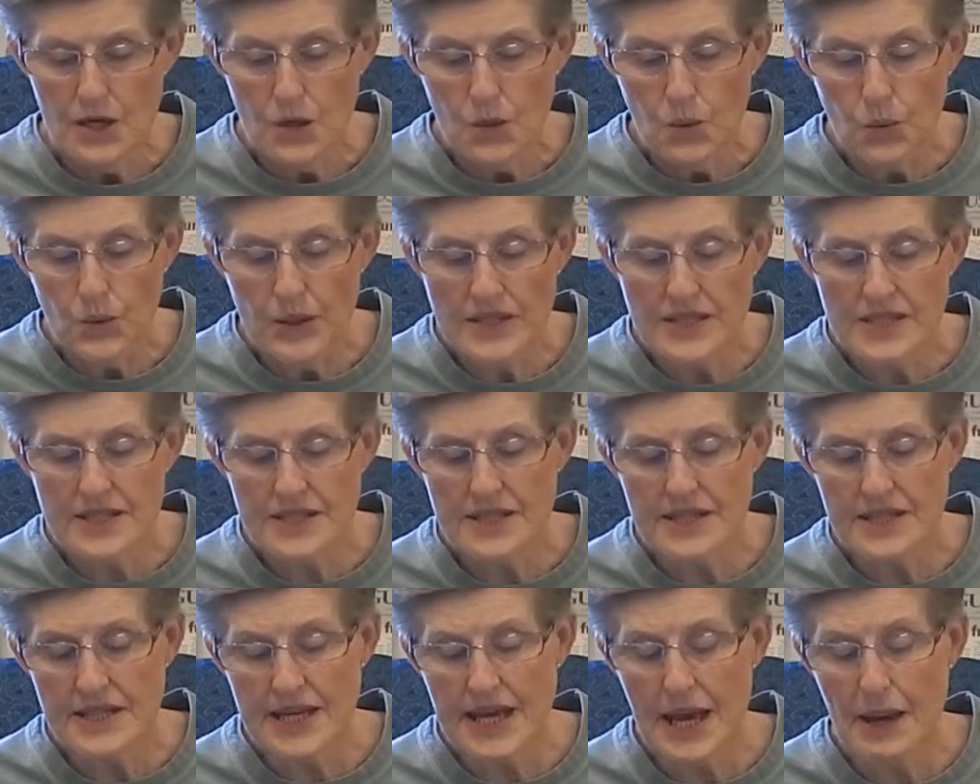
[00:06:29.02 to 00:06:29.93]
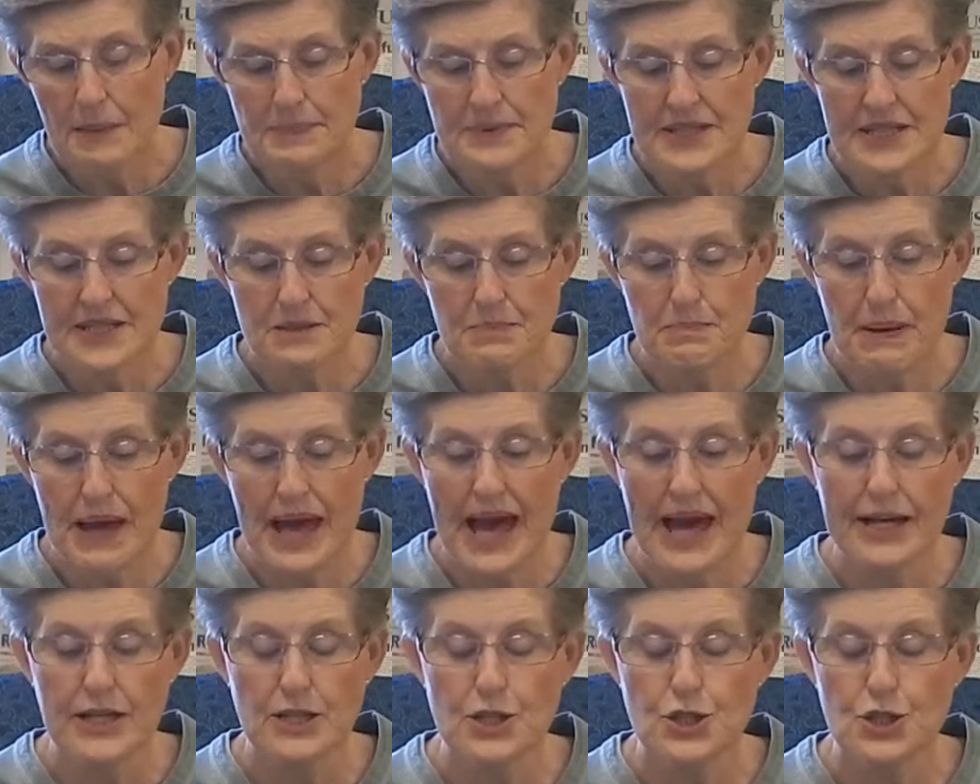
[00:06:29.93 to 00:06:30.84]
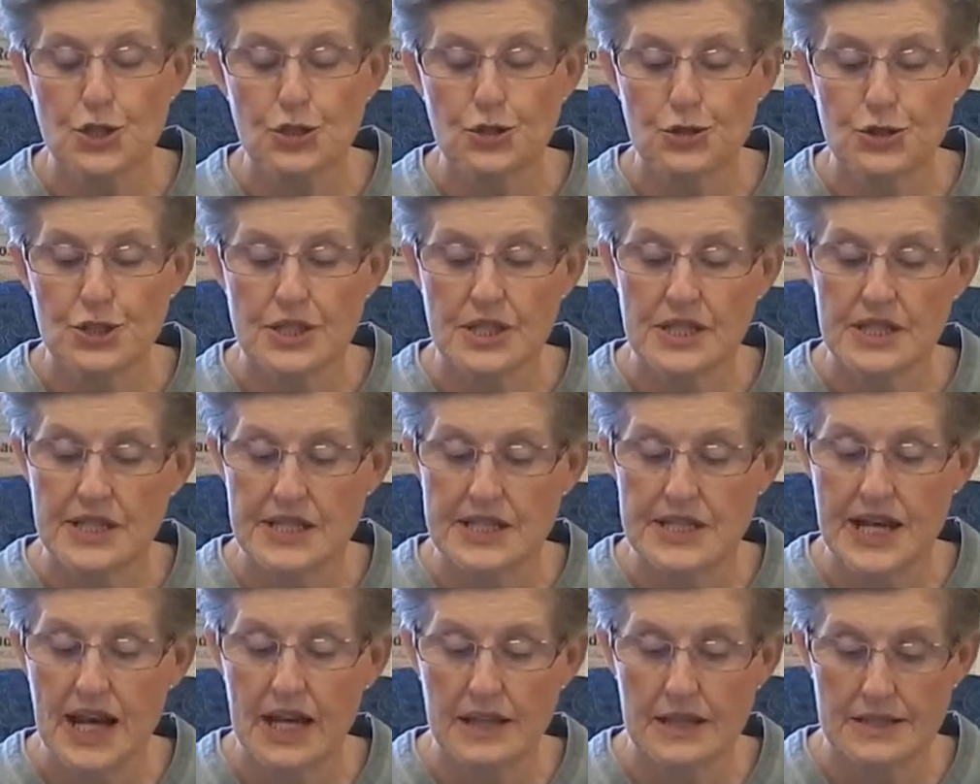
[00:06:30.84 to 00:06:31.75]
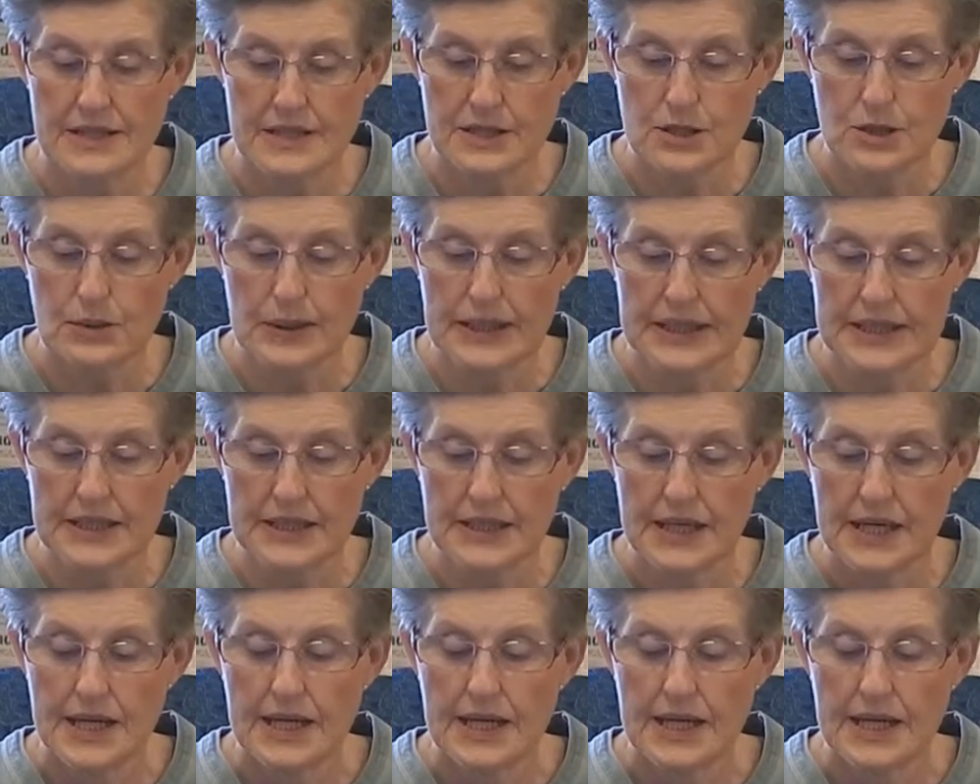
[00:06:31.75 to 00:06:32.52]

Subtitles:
Winston kept his back turned to the telescreen.